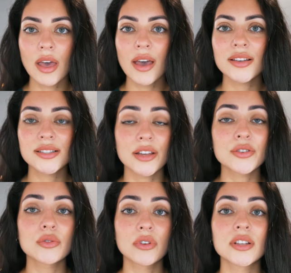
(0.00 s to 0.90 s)
Their
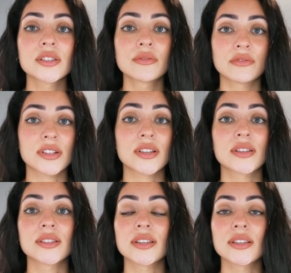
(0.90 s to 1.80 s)
central London
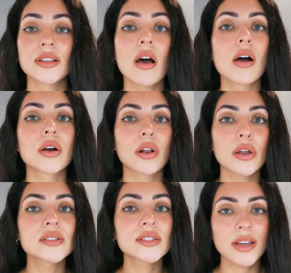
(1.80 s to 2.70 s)
residences are
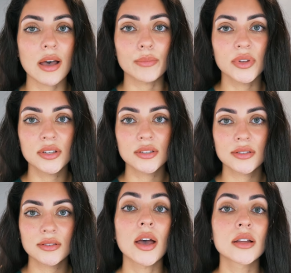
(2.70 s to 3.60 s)
close to
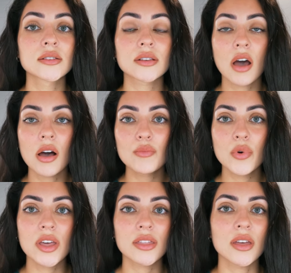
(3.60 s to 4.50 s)
campus and come
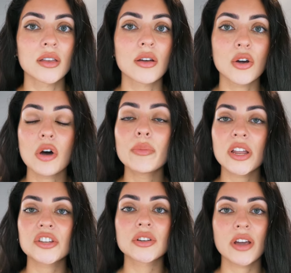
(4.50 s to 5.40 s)
with an
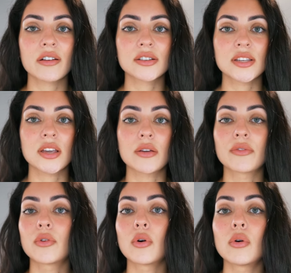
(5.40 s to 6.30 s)
accommodation guarantee
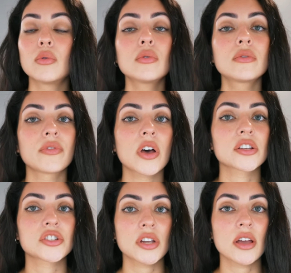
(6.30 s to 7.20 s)
for all
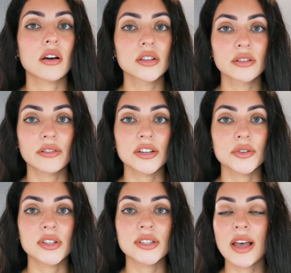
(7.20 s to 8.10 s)
first year
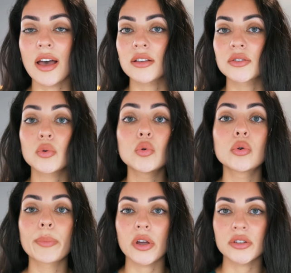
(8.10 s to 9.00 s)
undergraduates and all
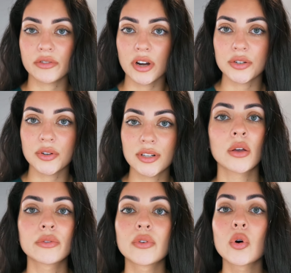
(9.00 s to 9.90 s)
postgraduate.
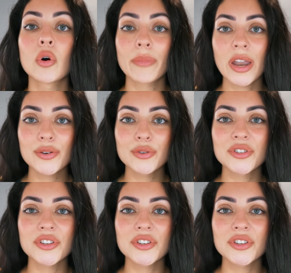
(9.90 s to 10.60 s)
For medical